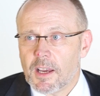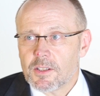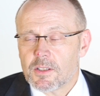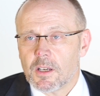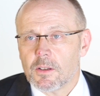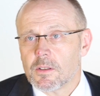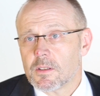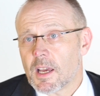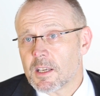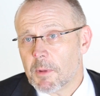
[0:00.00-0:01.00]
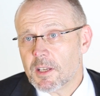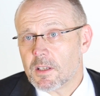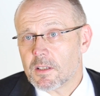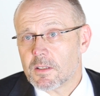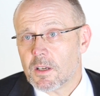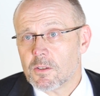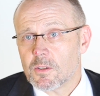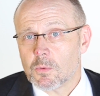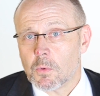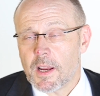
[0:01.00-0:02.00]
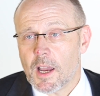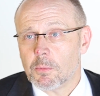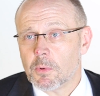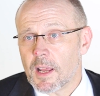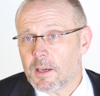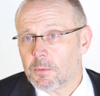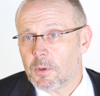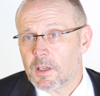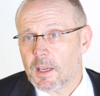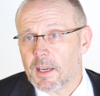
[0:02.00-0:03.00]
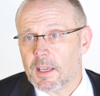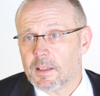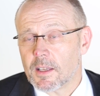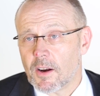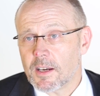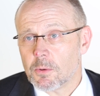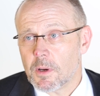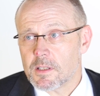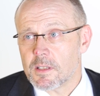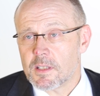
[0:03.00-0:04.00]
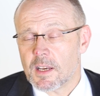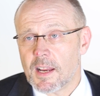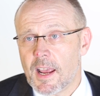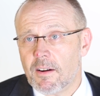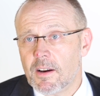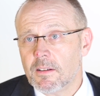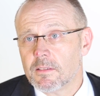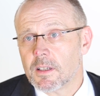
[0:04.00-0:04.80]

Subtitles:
our students, our domestic students, we hope would end up working in the Greater Western Sydney area.